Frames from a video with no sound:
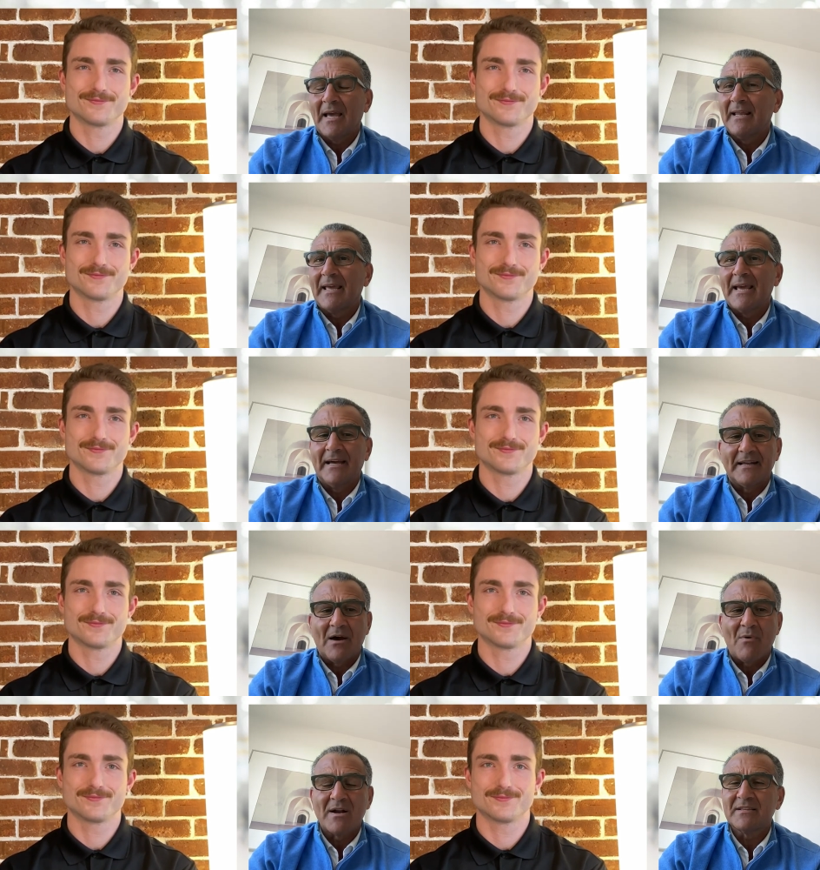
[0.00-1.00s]
Speaker 1: And again,
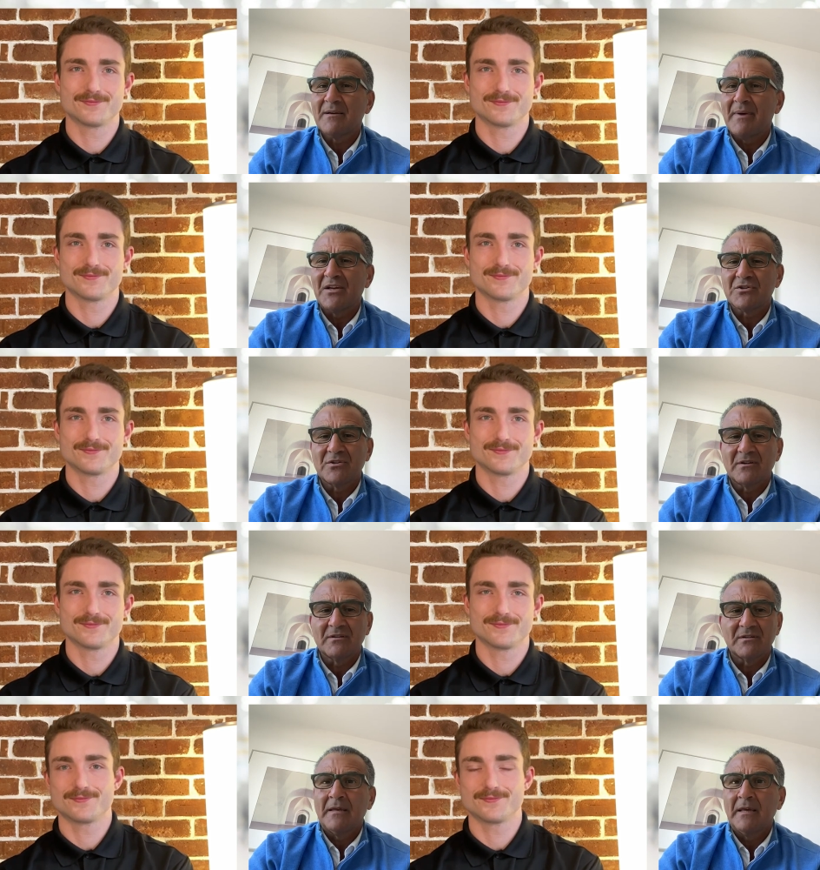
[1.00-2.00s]
I wanted to make
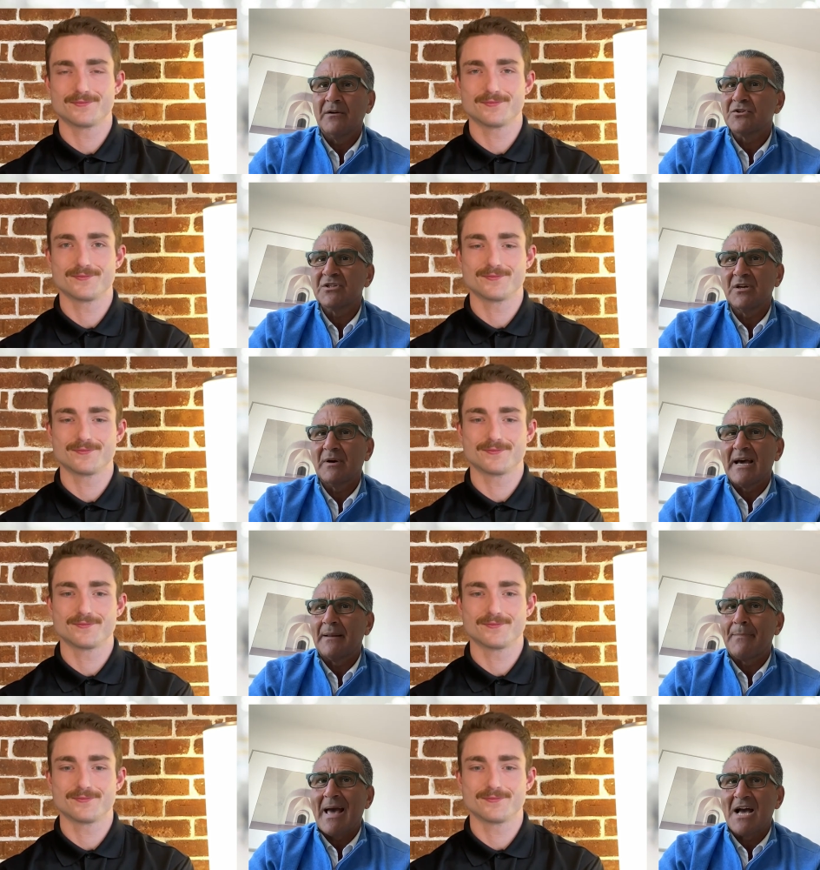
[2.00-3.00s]
sure he or she had a
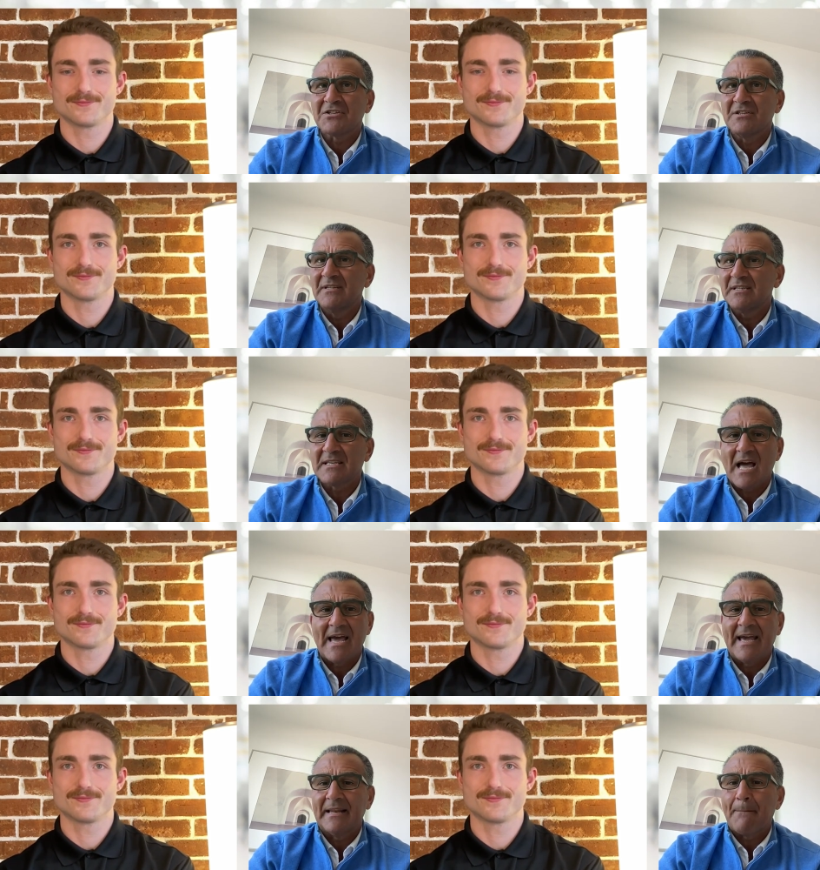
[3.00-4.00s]
passion. This guy
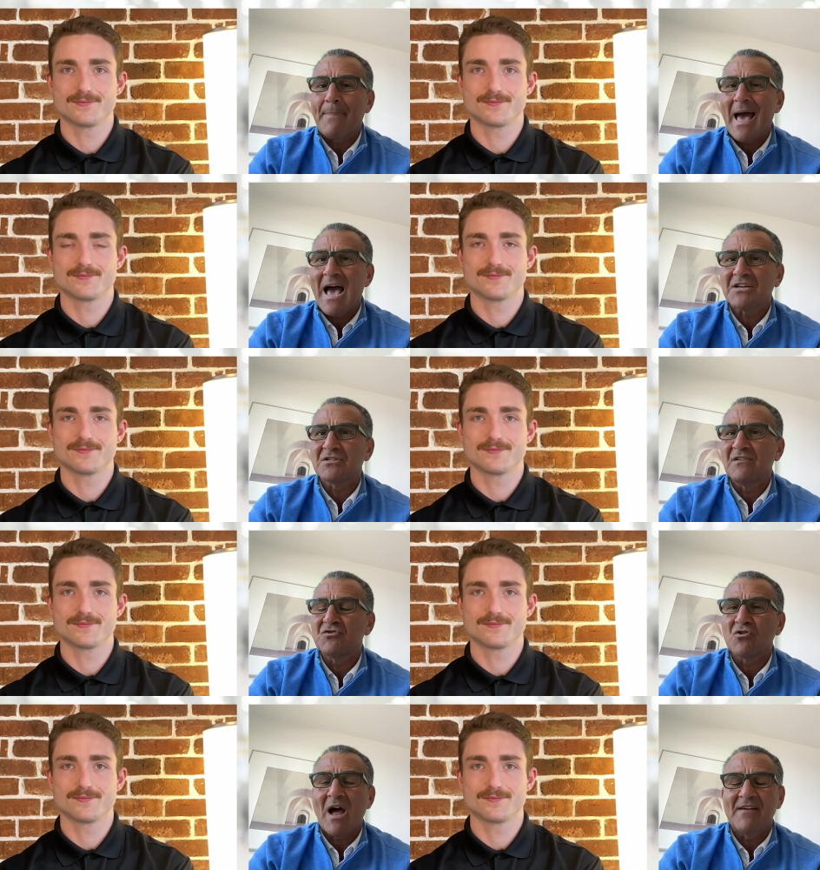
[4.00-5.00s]
had a passion of
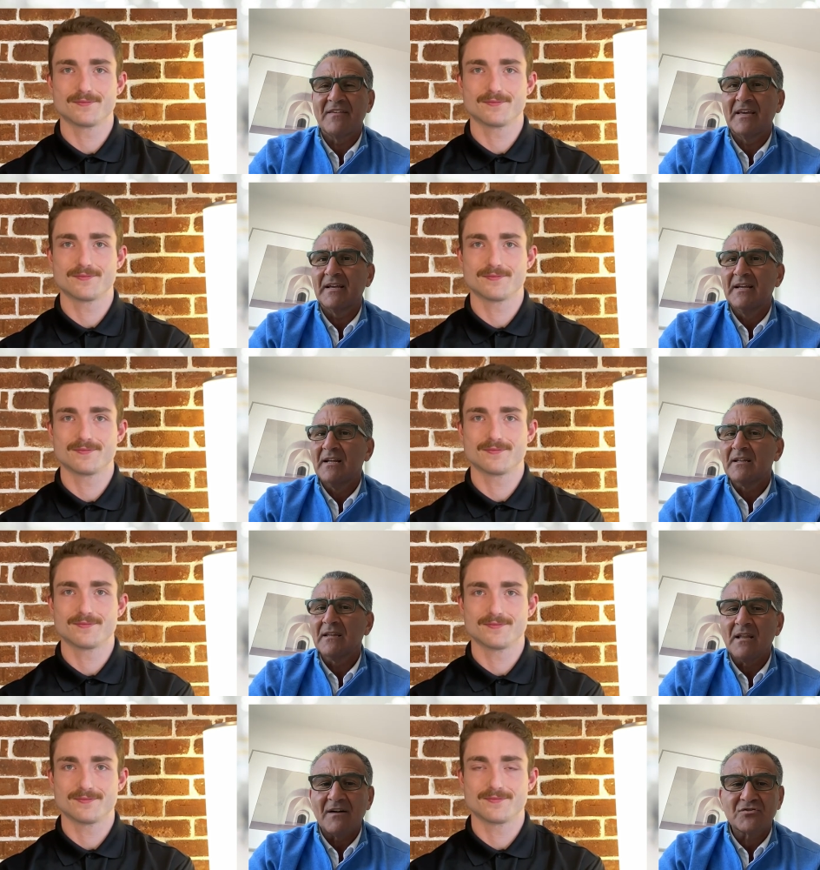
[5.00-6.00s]
driving,
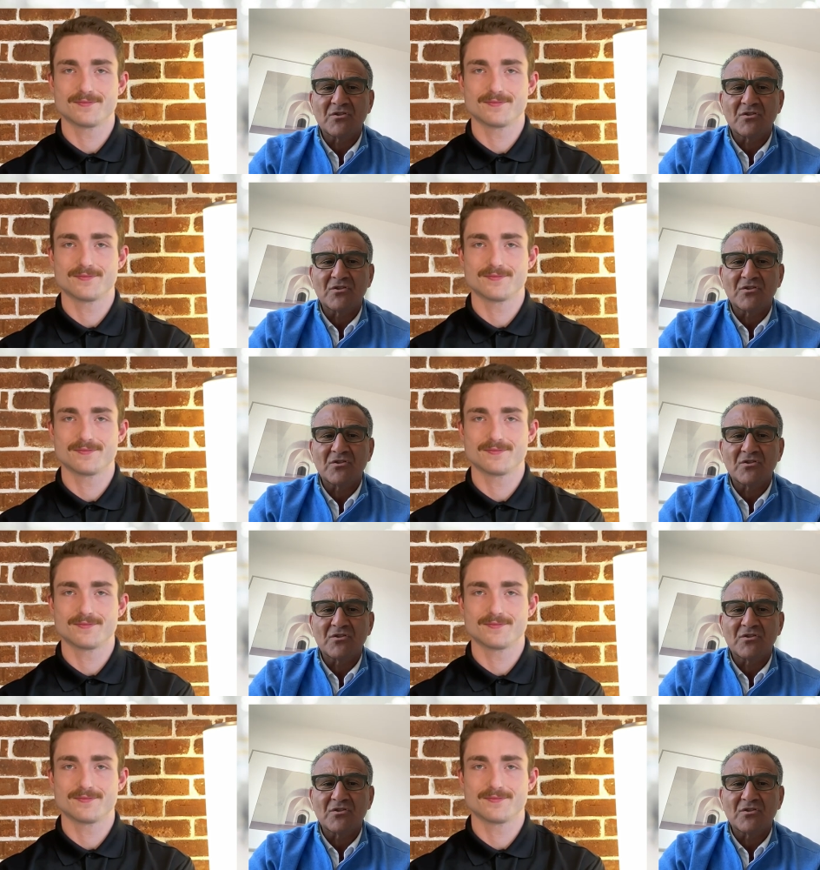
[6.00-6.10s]
loved